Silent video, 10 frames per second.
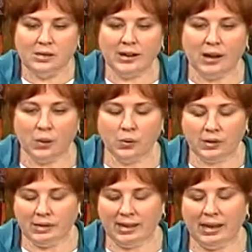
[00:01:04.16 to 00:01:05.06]
now
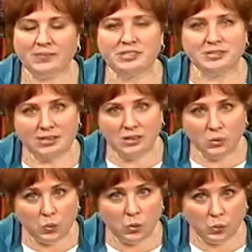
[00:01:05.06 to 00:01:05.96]
they have a
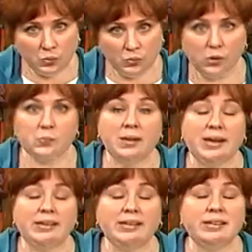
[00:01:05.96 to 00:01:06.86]
single hole throat
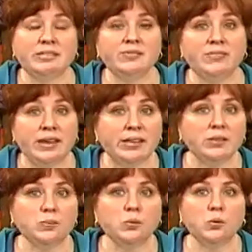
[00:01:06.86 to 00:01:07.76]
plate that is
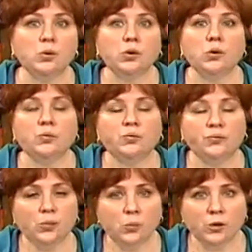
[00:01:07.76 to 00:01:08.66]
available
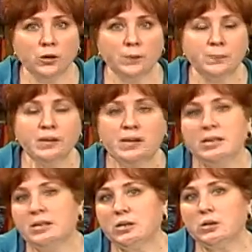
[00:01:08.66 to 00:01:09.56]
for
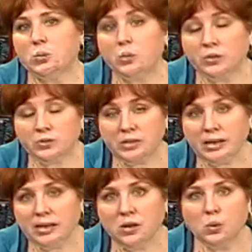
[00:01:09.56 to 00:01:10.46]

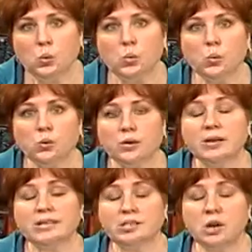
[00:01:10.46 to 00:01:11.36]
quilting,
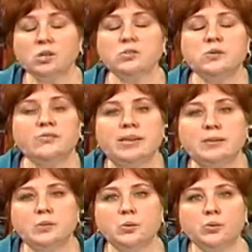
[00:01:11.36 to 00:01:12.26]
or it's also
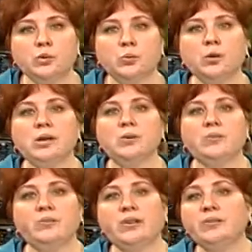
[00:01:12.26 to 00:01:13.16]
available when you're working
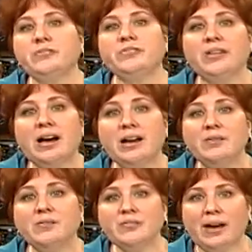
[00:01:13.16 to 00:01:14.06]
with very
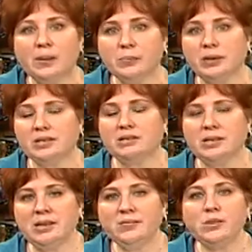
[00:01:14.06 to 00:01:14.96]
fine fabrics.
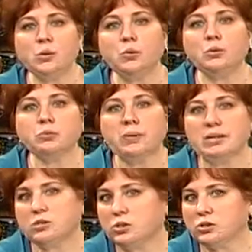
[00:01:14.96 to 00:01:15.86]
Even quilt
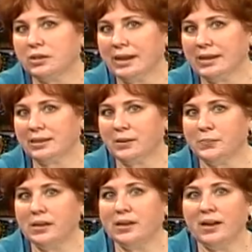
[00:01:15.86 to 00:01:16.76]
piecers like
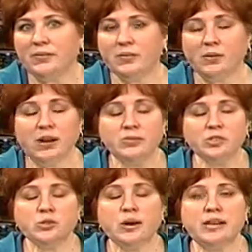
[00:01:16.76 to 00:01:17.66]
them. Have you ever
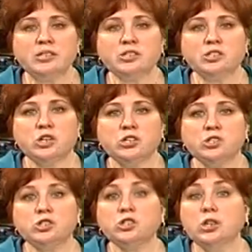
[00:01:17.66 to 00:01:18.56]
tried to start
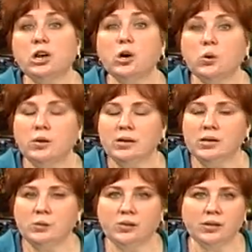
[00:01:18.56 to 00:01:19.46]
to sew
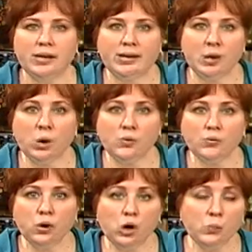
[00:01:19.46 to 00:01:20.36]
with like an
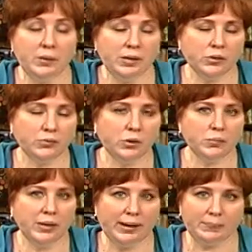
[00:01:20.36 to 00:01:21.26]
oval opening throat
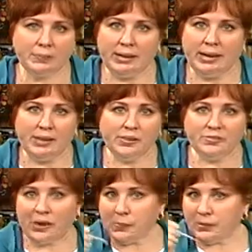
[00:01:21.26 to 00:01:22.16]
plate and the
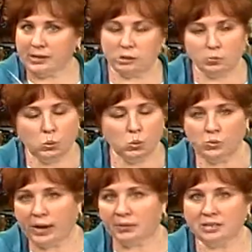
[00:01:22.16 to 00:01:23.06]
fabric gets
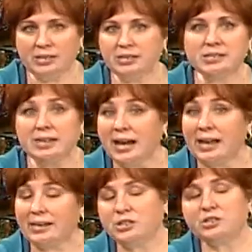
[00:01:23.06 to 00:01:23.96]
pulled down to the
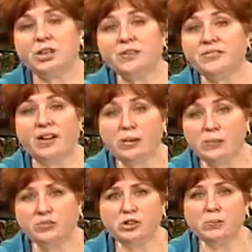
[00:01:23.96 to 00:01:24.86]
inside and you say a
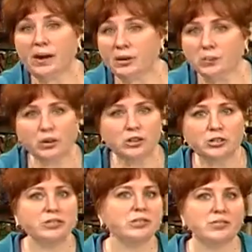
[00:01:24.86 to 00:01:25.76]
few bad
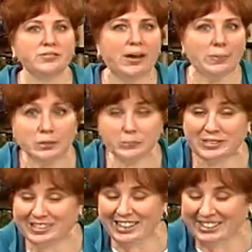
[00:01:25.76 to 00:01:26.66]
words because the fabric's
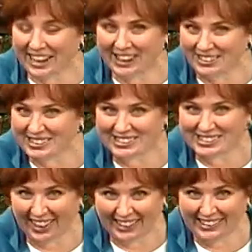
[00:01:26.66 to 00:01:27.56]
been sucked down
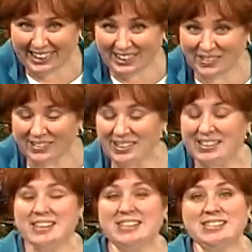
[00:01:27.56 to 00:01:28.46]
inside there?
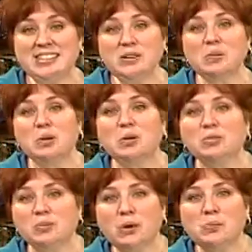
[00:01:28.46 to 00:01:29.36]
The single hole
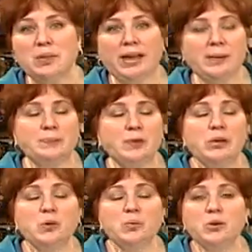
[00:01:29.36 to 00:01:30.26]
throat plate
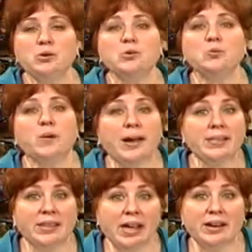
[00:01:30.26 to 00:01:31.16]
will
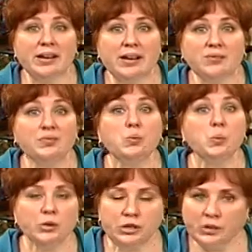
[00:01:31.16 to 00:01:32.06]
correct that
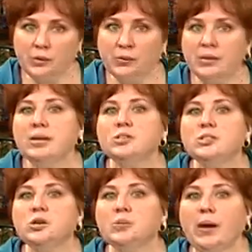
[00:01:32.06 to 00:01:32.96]
for you.
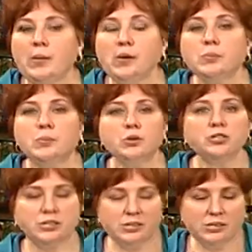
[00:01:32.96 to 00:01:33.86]
So you might want to
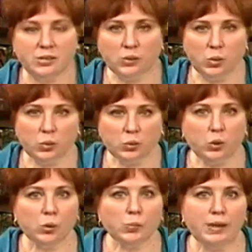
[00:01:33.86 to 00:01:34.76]
purchase a single hole
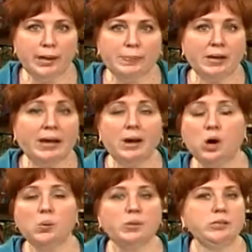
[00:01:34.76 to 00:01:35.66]
throat plate. I
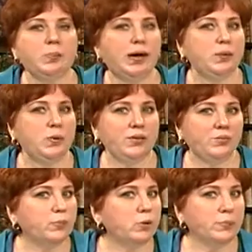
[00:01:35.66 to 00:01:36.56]
always buy one
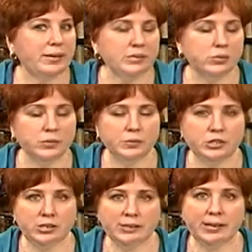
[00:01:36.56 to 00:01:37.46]
for my sewing
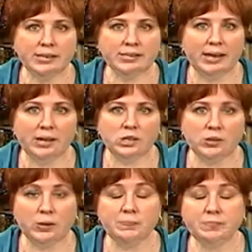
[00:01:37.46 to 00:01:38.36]
machine as an
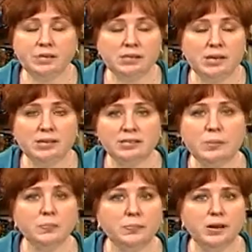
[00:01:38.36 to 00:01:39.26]
extra.
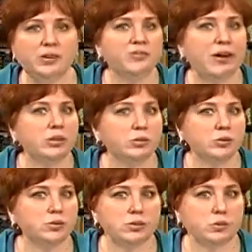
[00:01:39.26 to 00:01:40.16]
Some
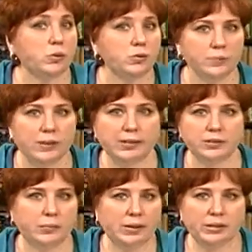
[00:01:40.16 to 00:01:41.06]
manufacturers throw them in
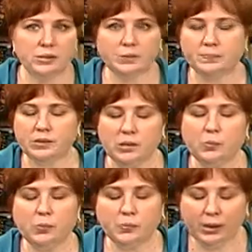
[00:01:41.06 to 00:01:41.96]
depending on
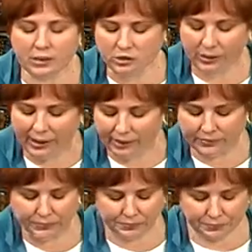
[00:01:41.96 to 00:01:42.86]
what brand you have.